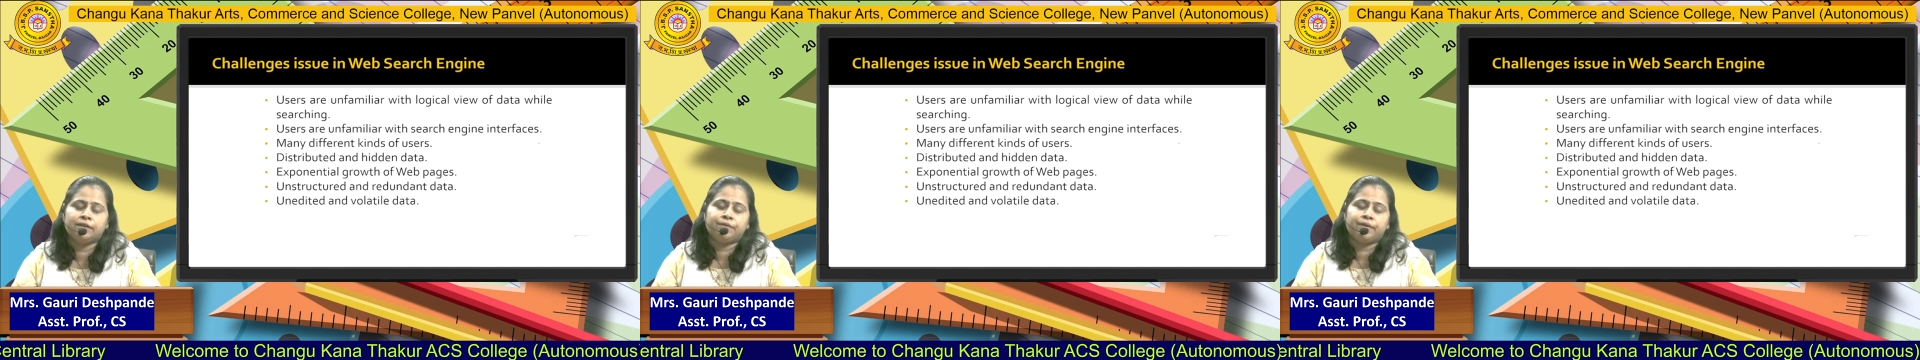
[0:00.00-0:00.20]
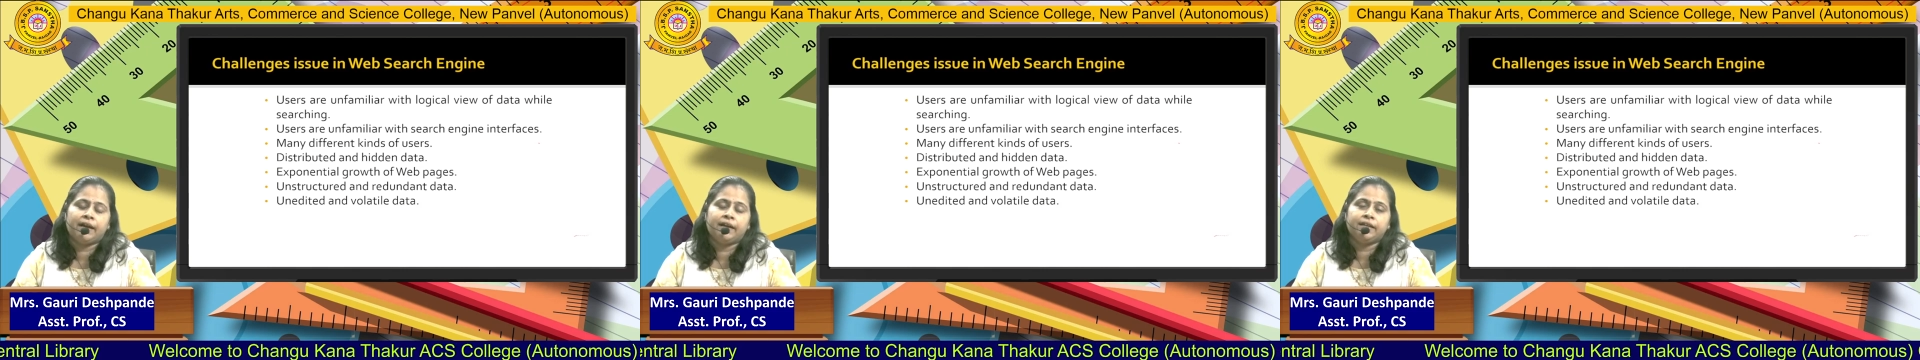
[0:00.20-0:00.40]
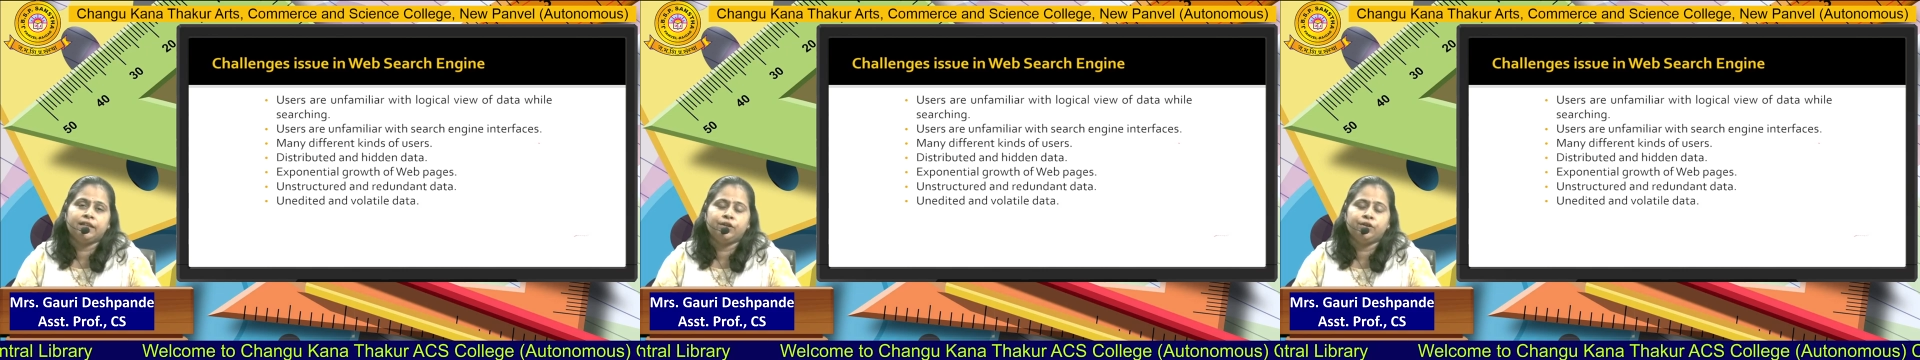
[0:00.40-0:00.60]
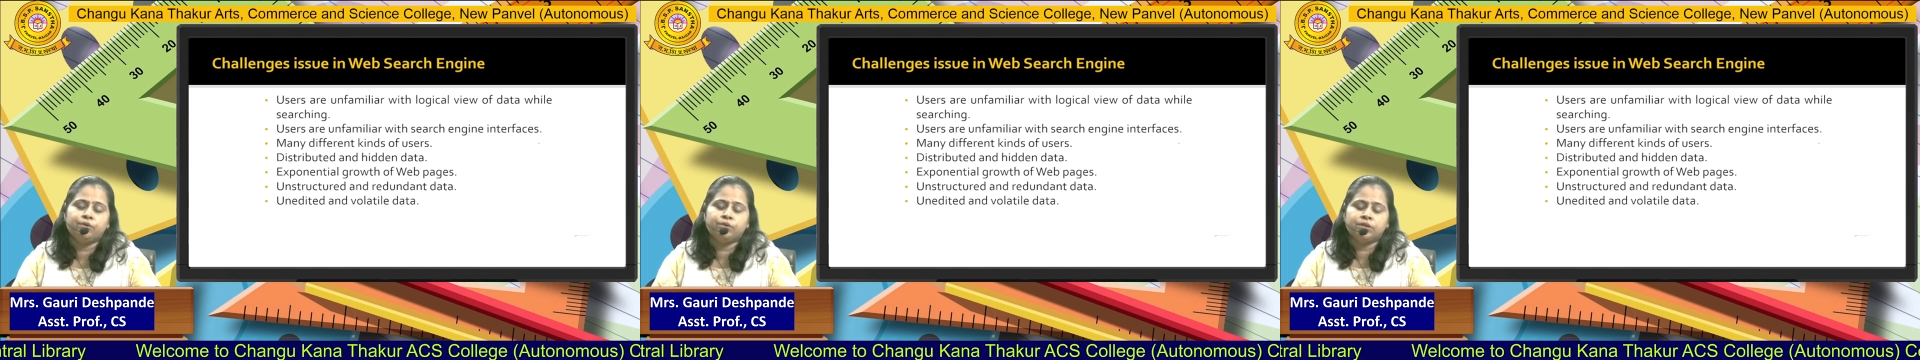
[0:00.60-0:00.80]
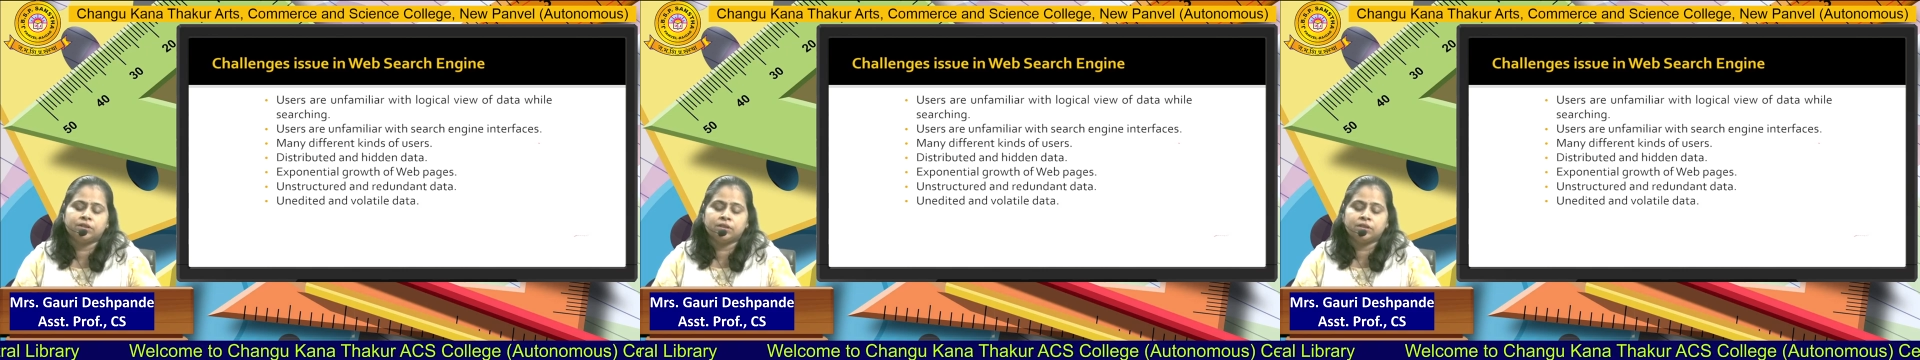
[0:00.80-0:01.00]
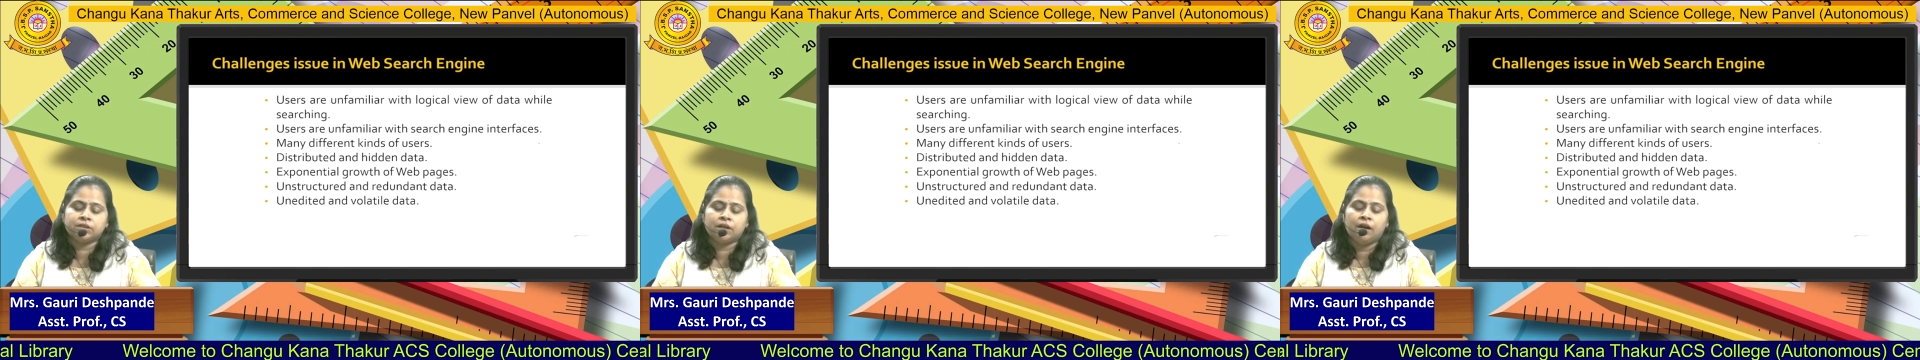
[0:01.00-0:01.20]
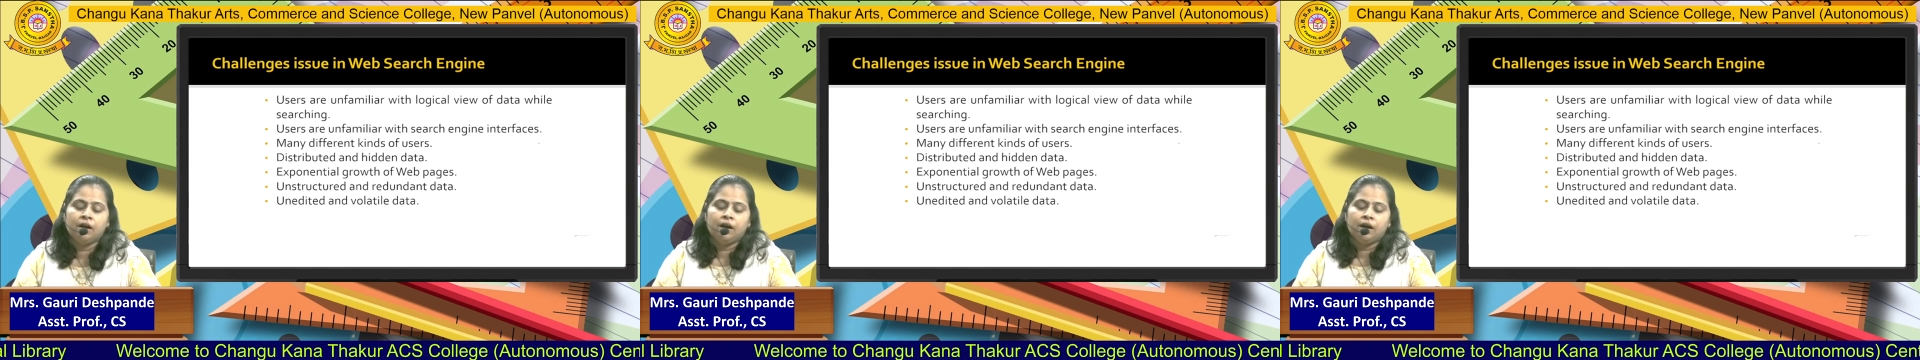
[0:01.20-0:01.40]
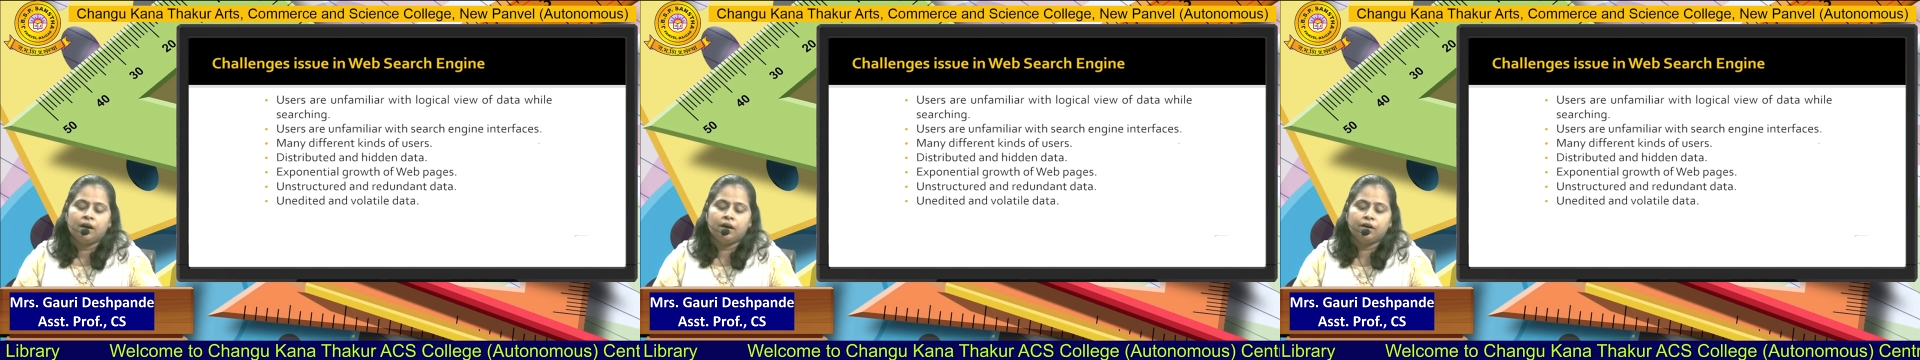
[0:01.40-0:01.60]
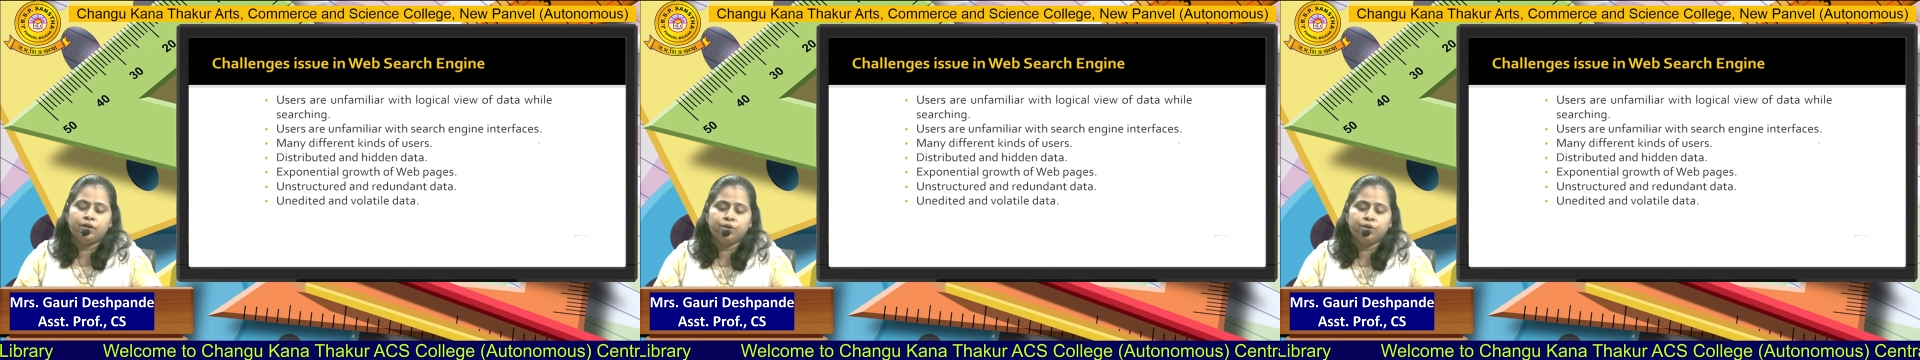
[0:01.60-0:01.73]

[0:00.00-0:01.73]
any users uh,